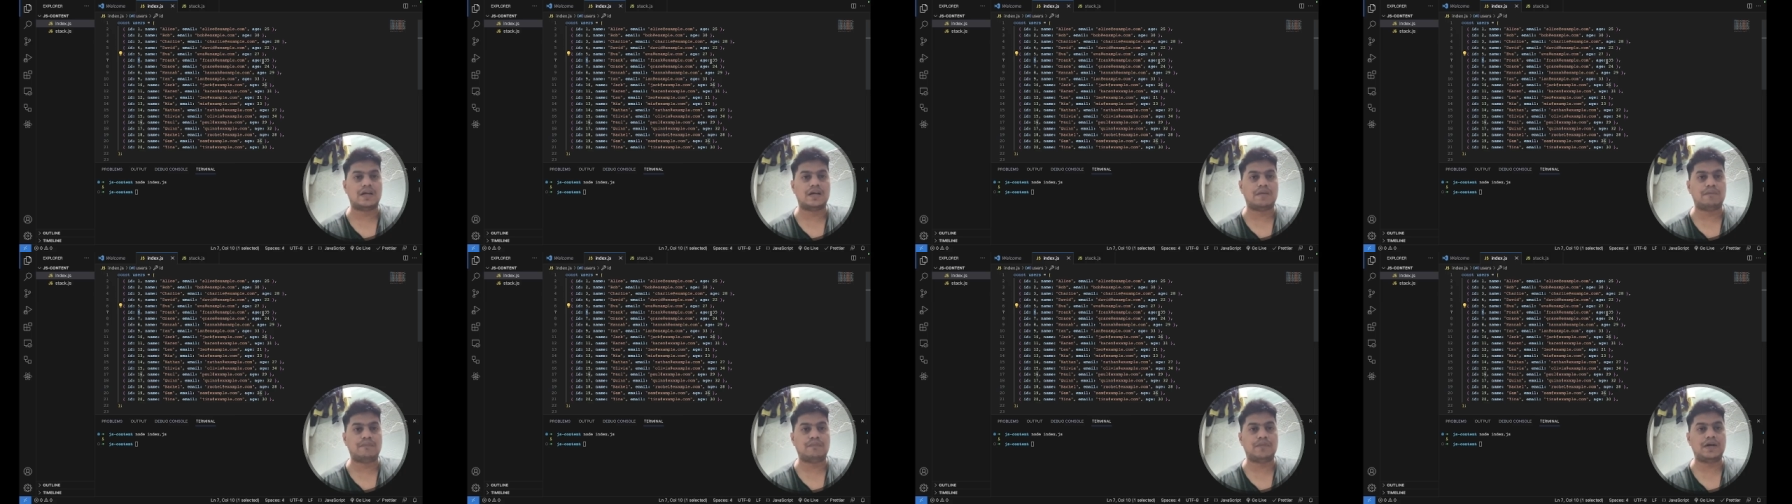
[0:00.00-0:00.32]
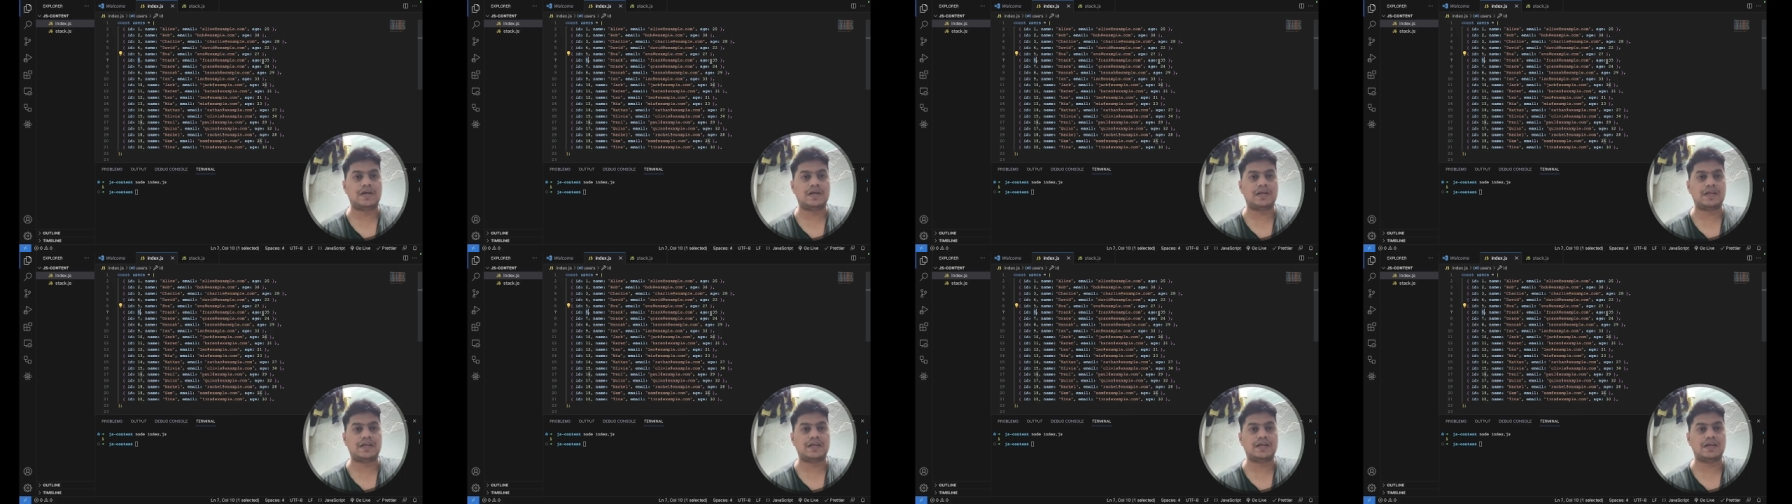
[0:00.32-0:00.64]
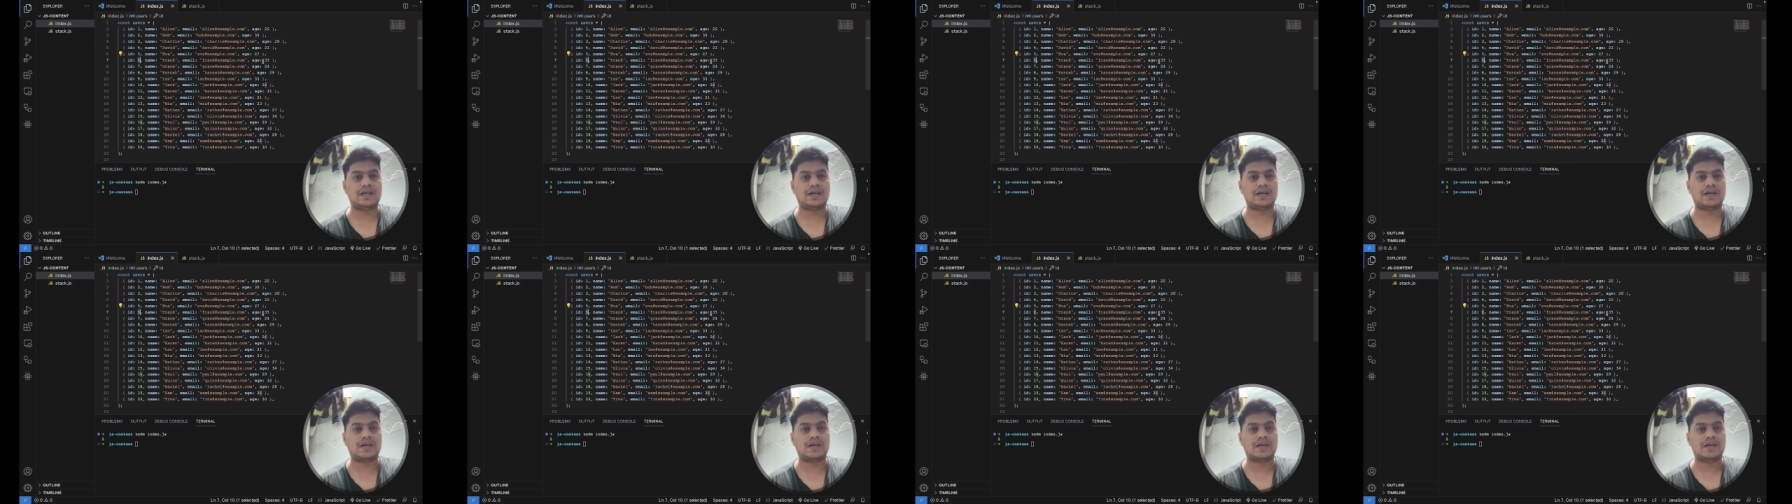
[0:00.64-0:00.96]
But
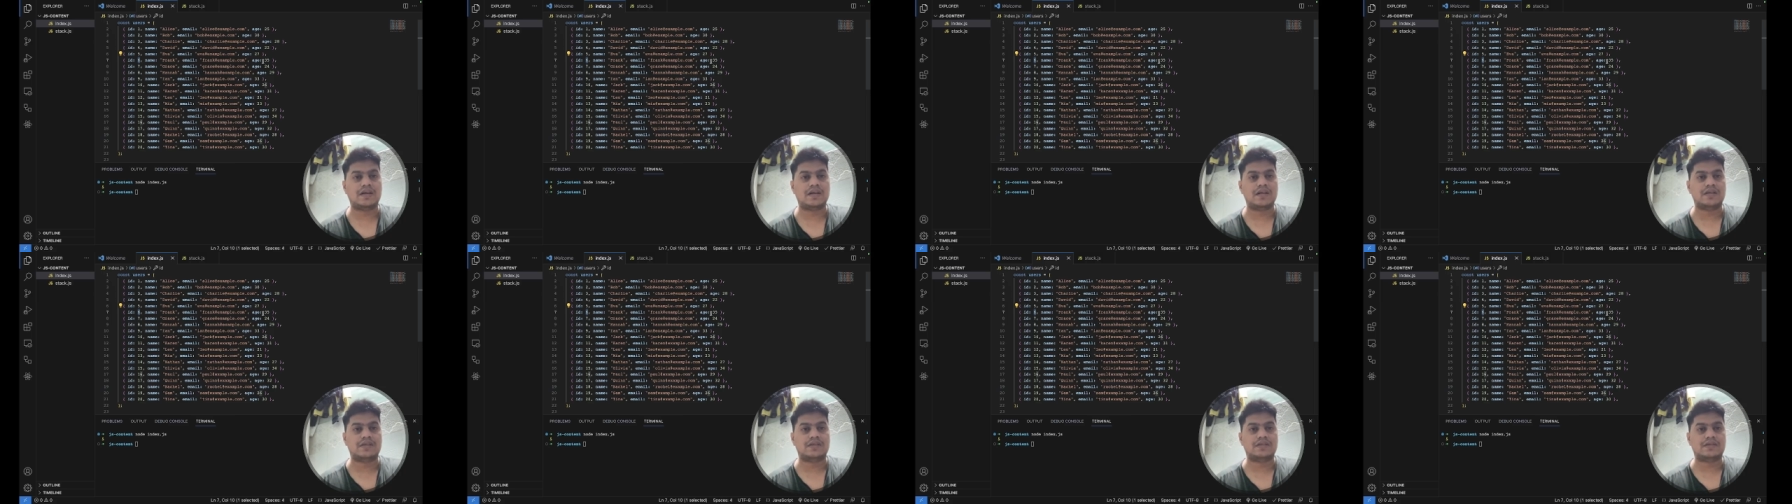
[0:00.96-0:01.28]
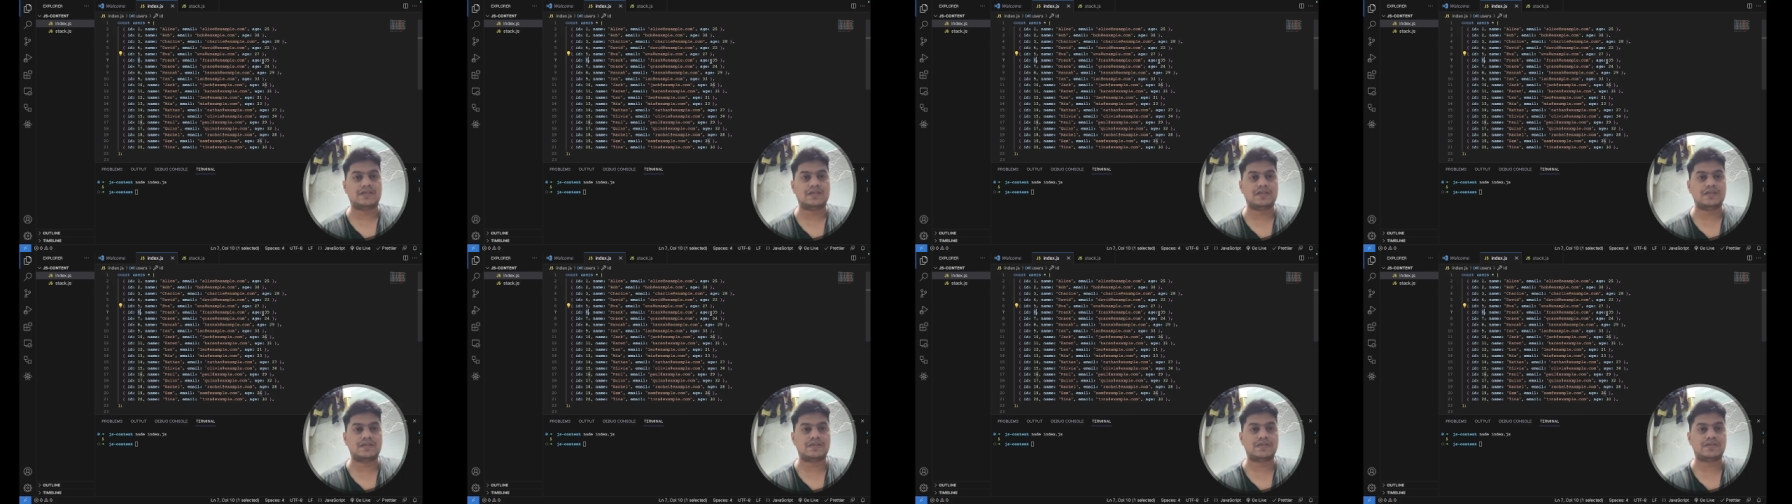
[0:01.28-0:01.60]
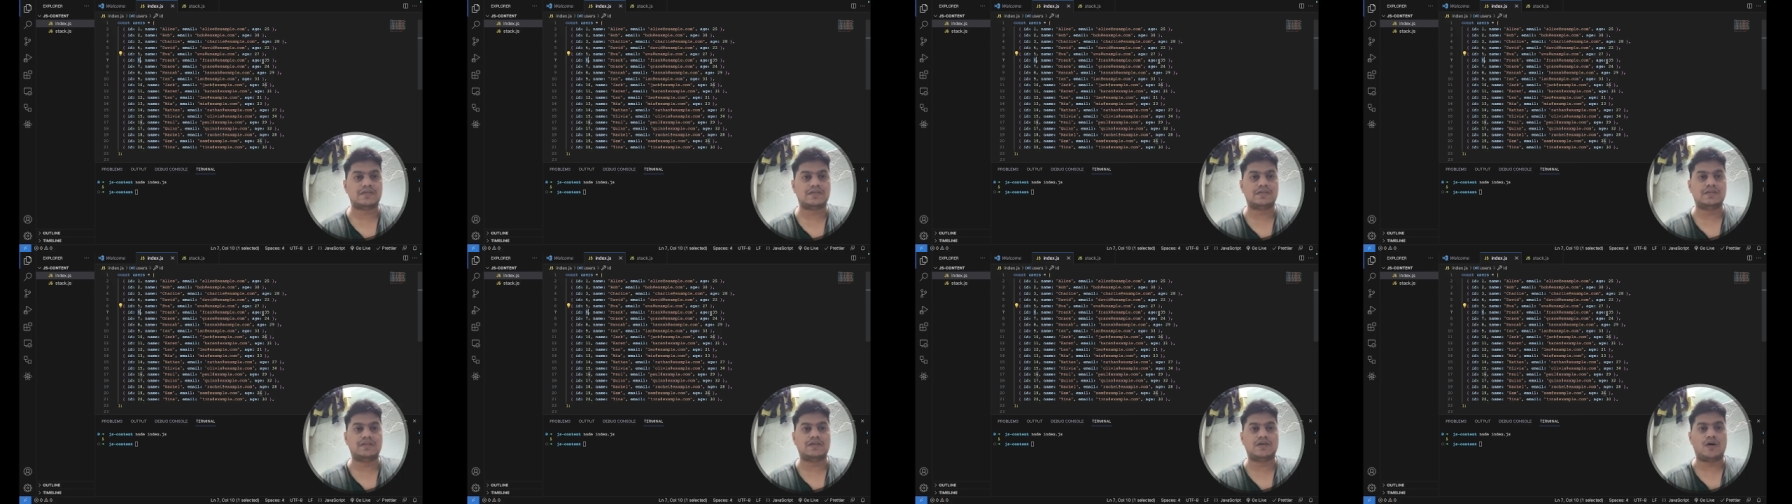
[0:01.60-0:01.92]
here, since
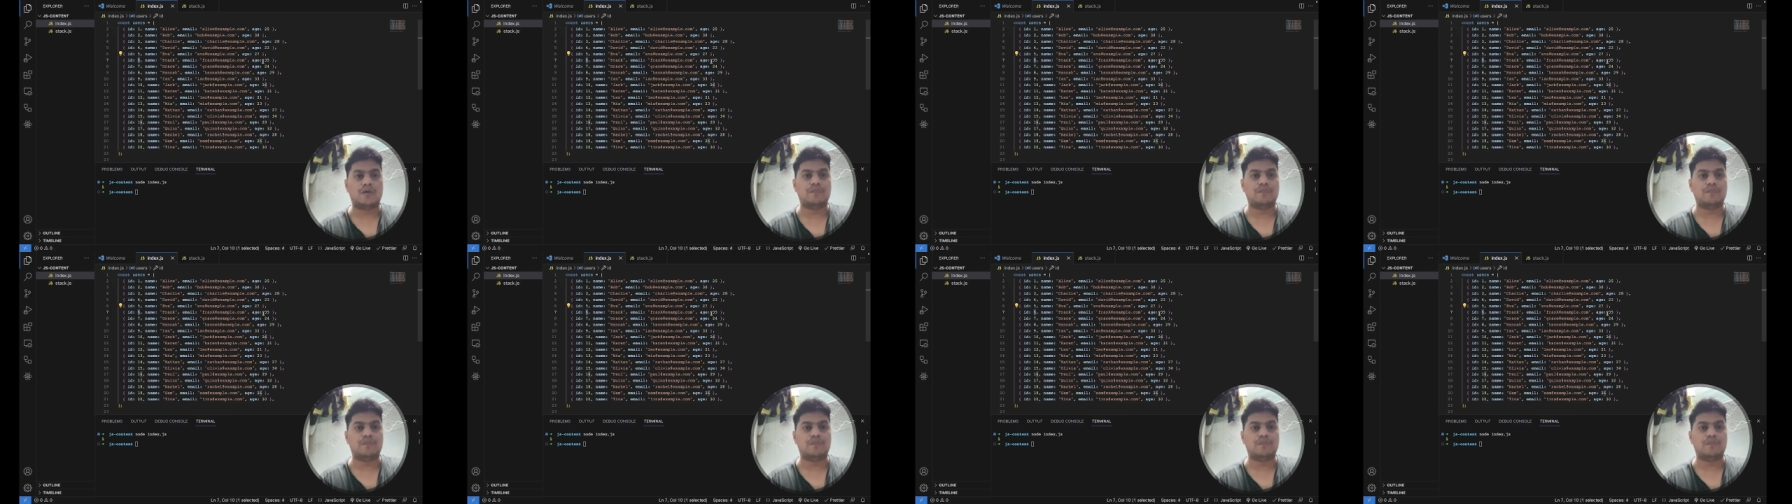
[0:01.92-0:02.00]
the